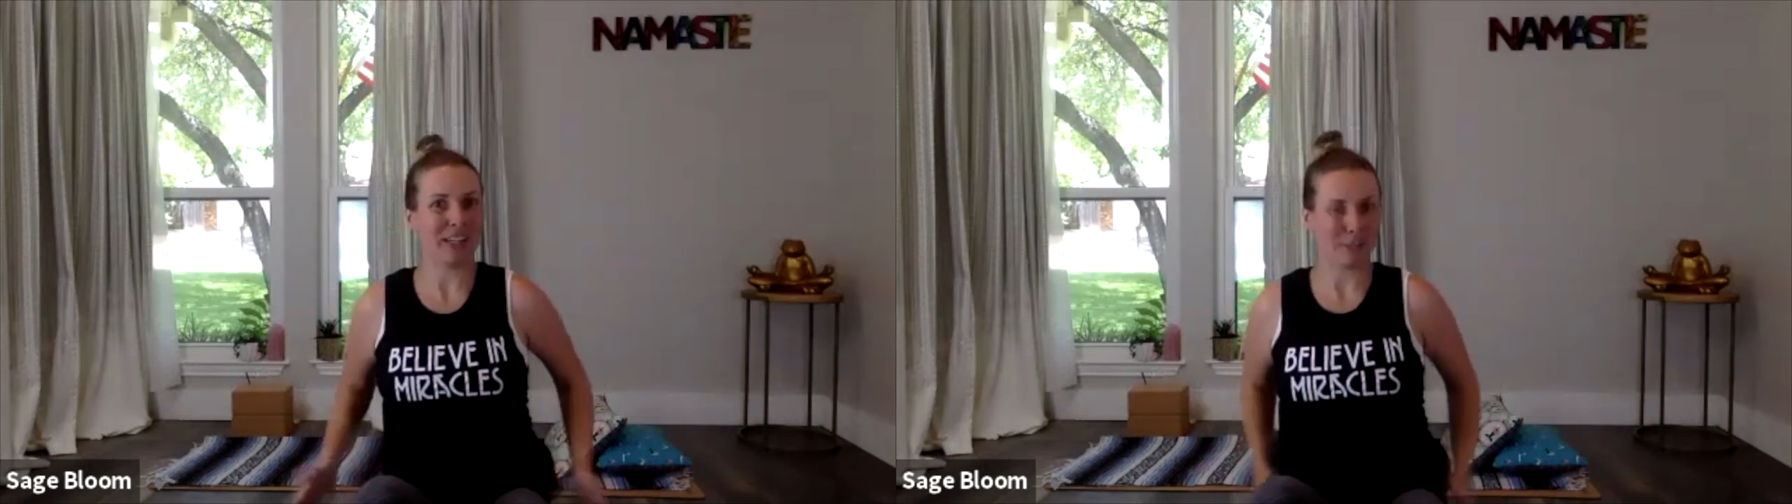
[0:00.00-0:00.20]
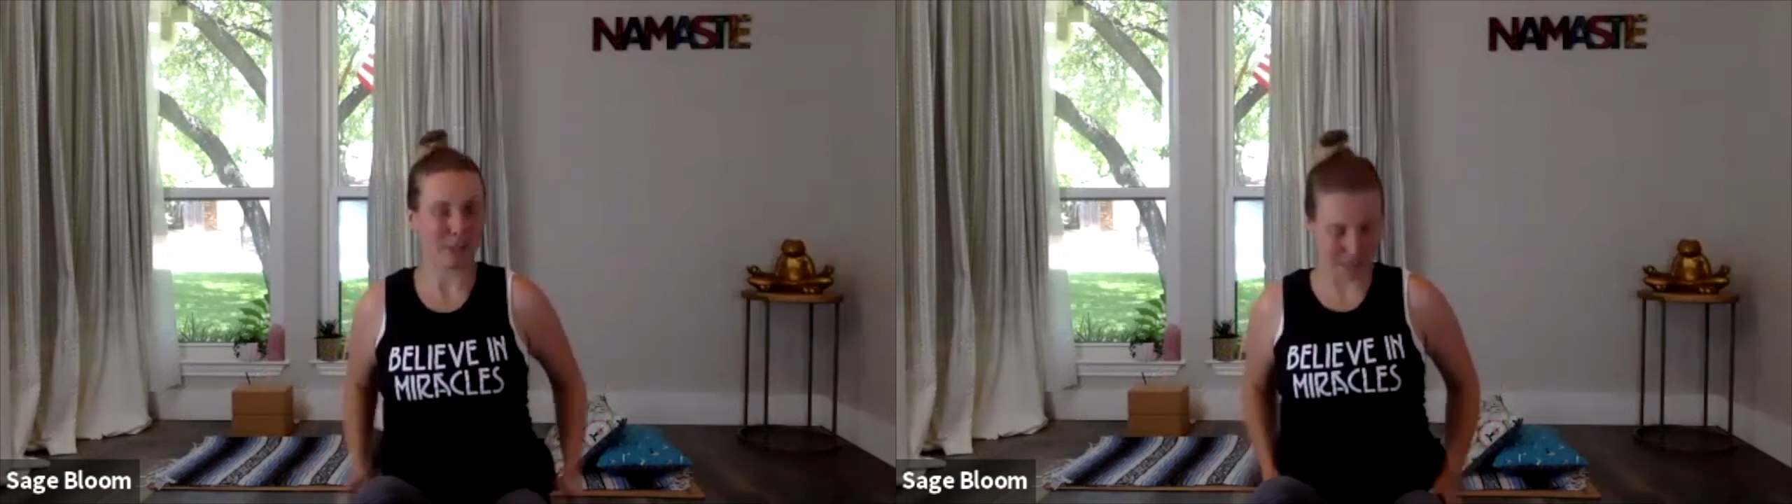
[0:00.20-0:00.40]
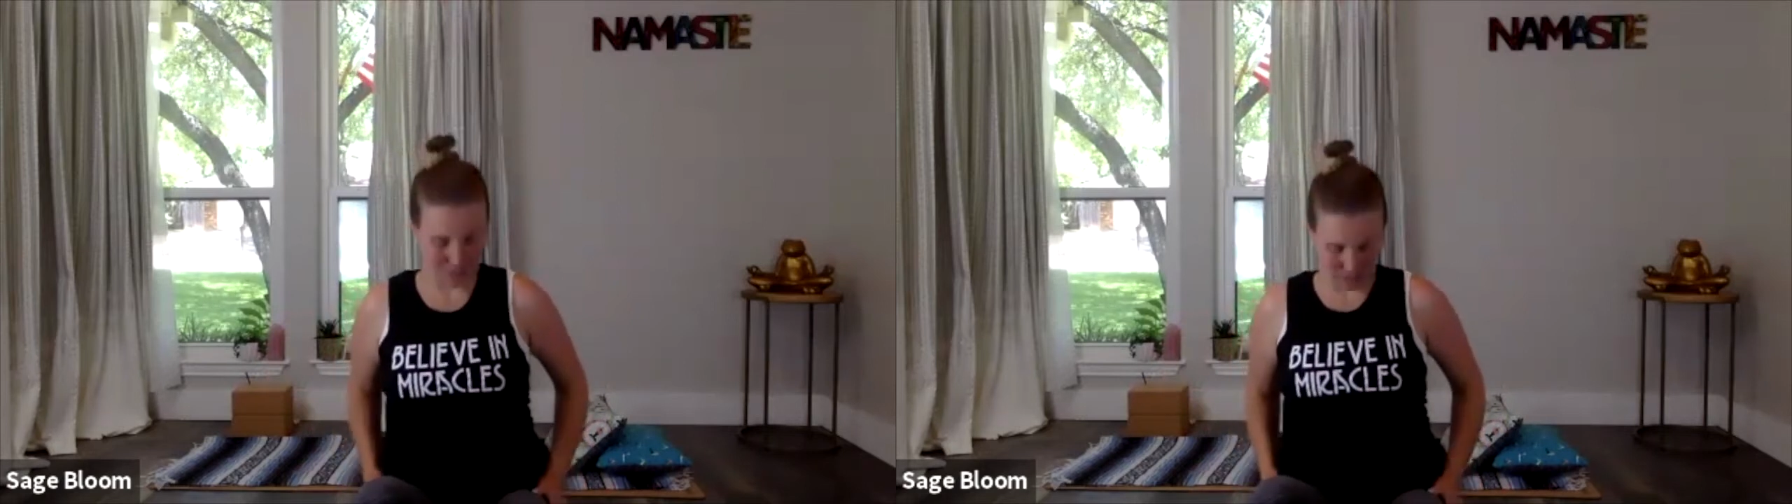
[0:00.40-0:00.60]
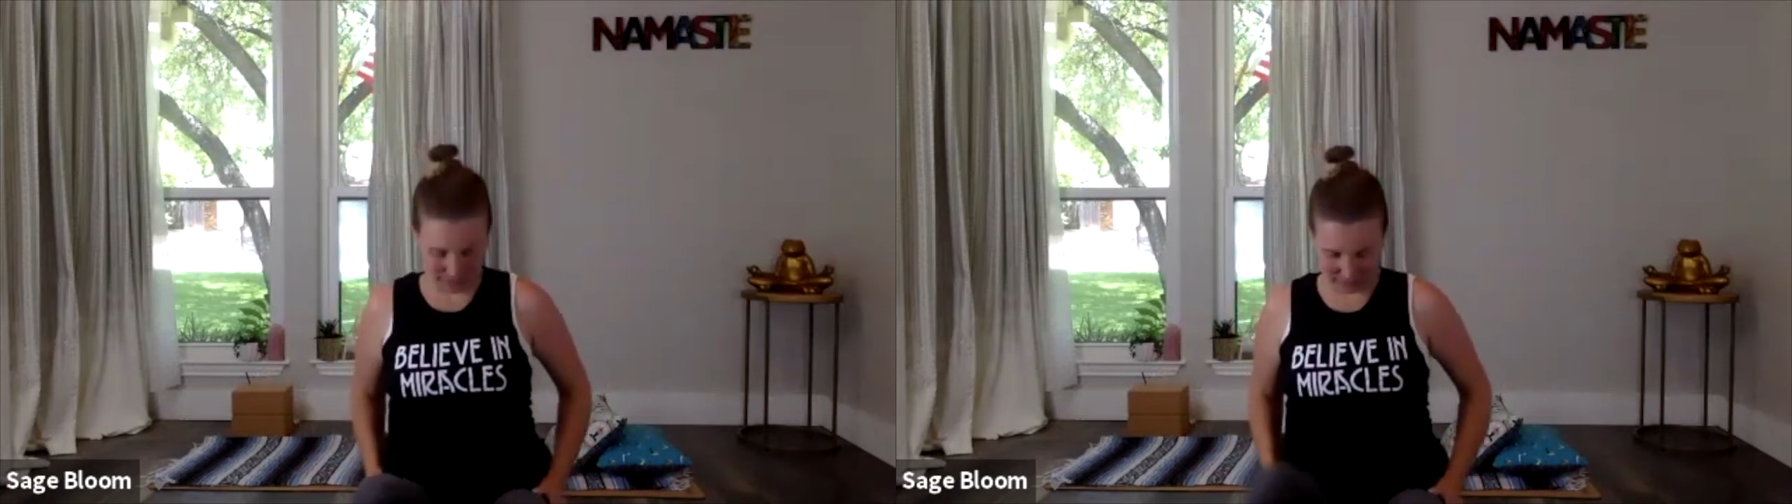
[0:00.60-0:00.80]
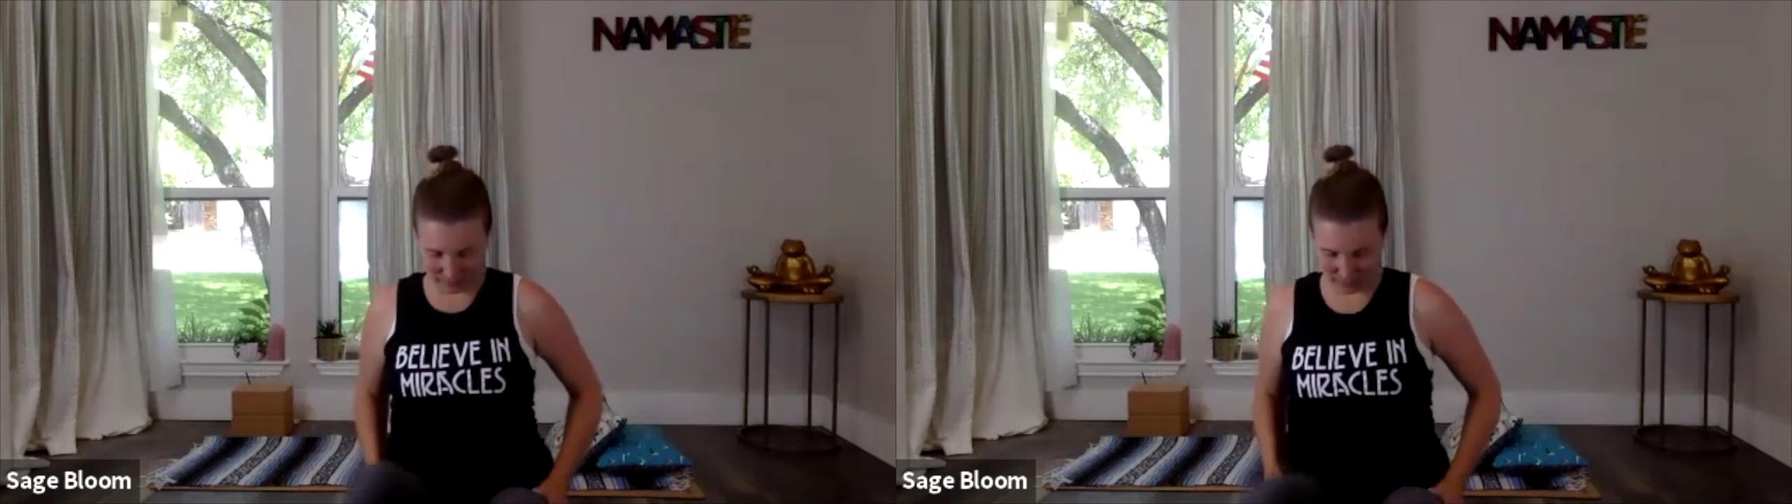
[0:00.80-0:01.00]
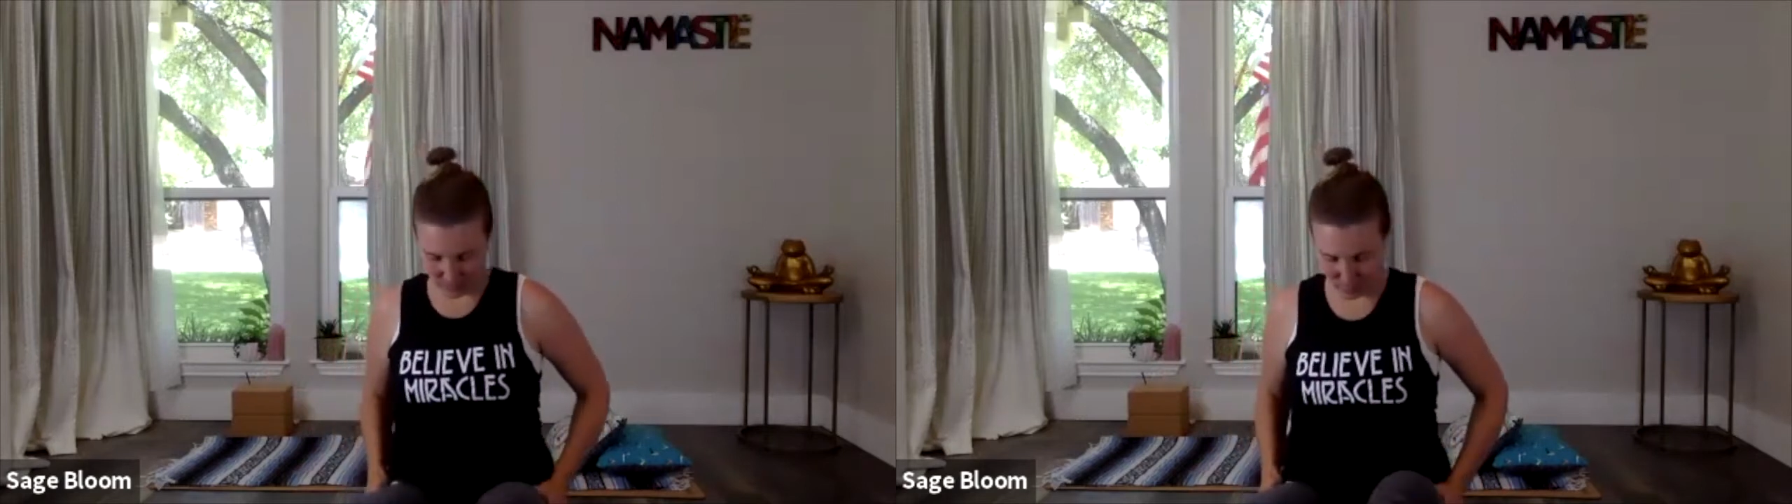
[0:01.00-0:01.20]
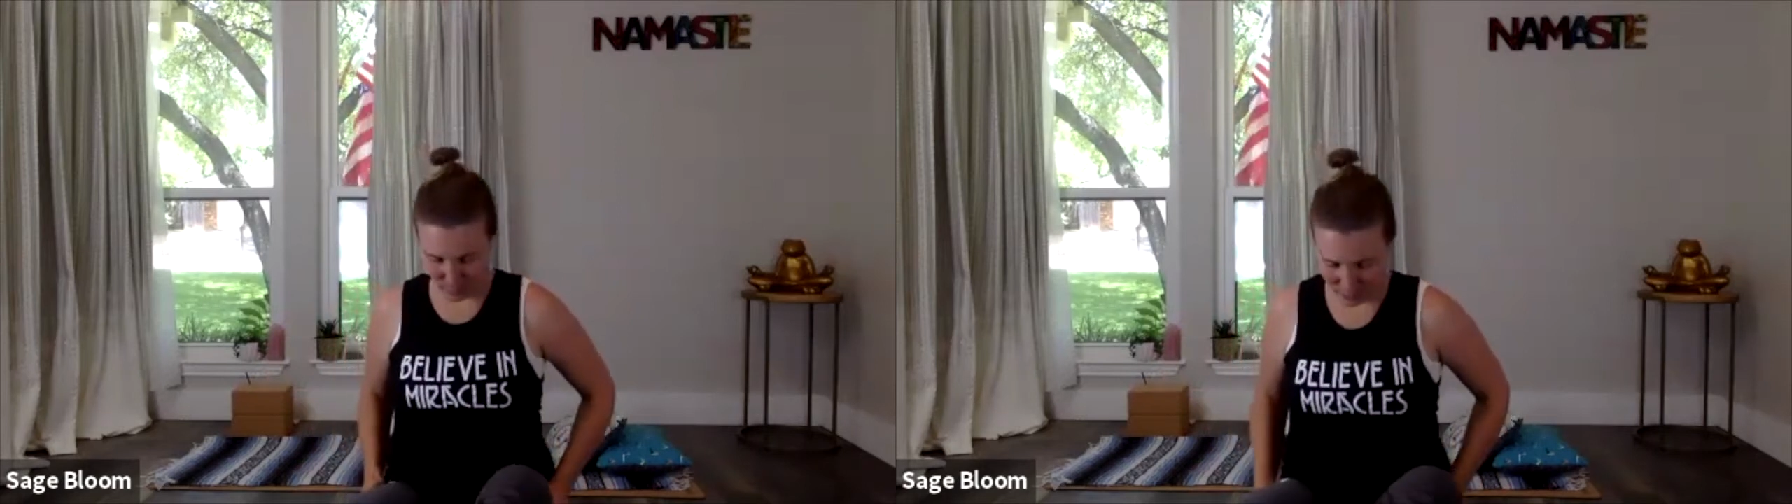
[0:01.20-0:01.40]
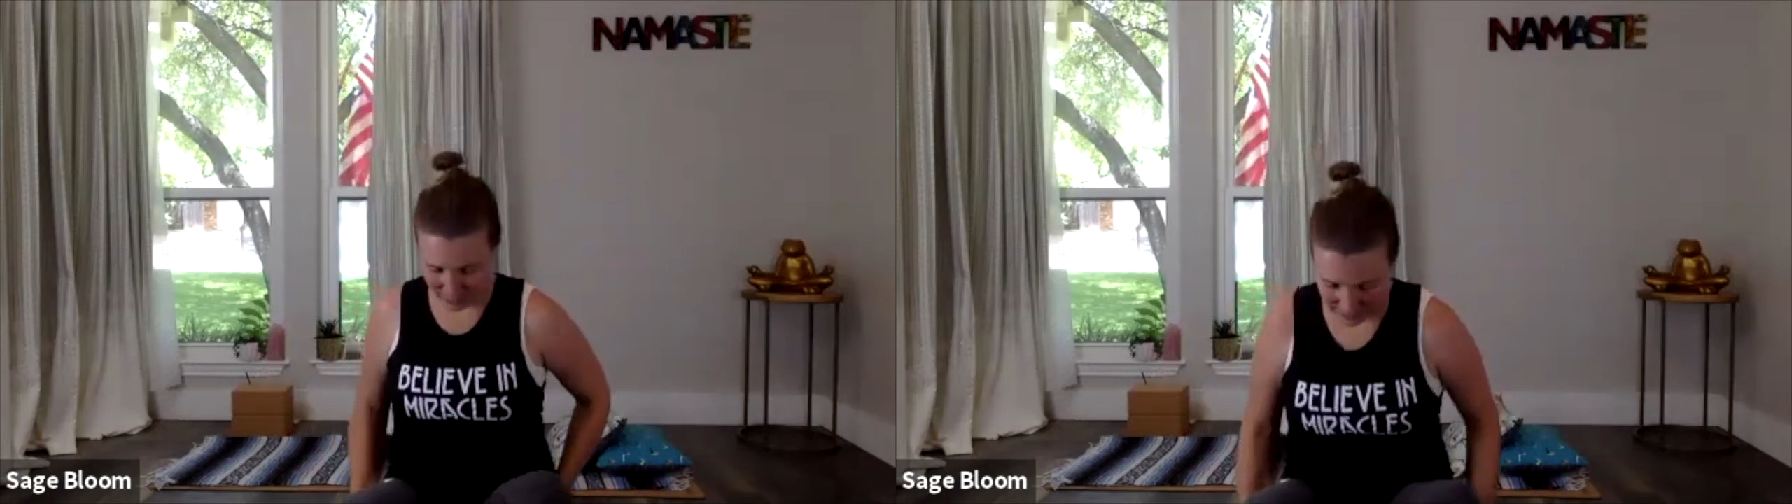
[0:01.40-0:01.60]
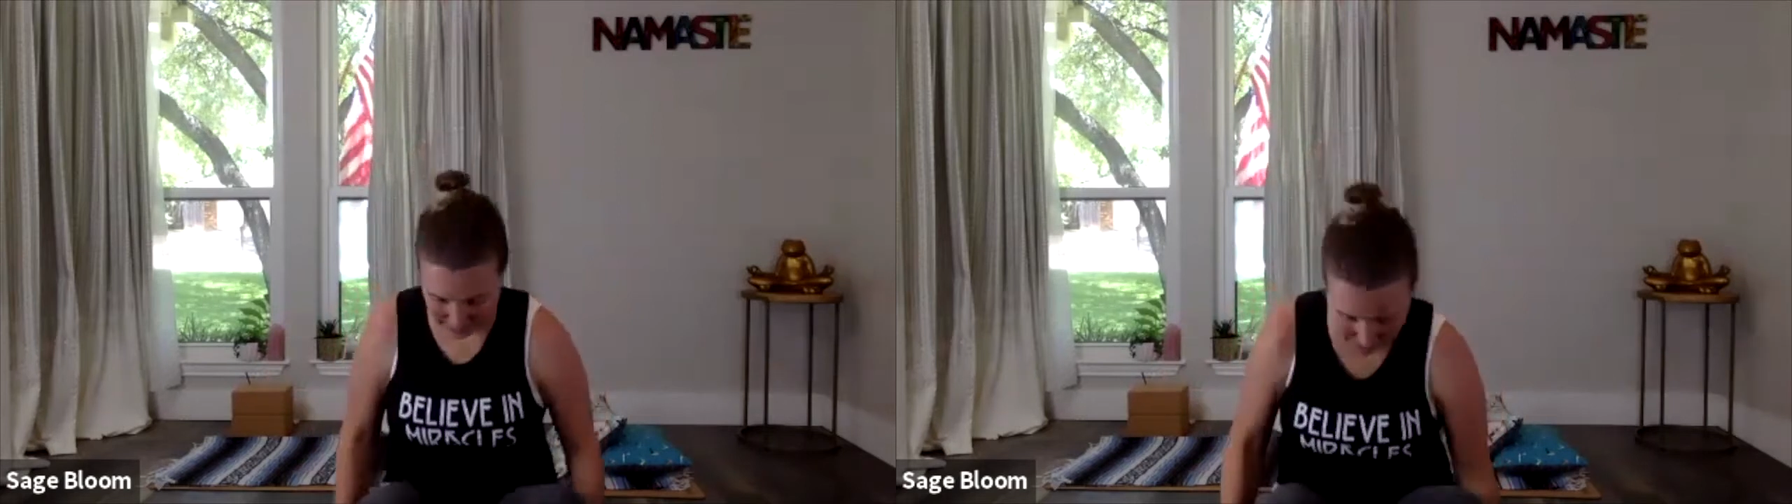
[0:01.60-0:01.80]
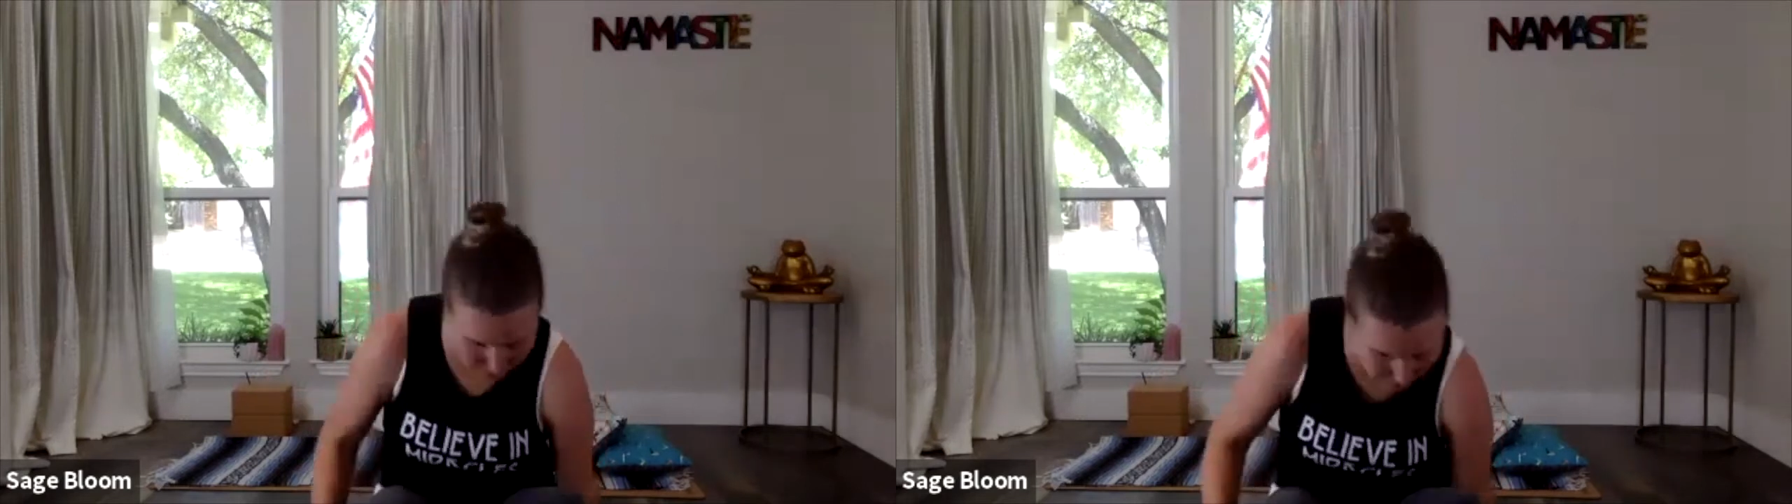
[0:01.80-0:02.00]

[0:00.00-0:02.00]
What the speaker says: And my hips have always been pretty tight.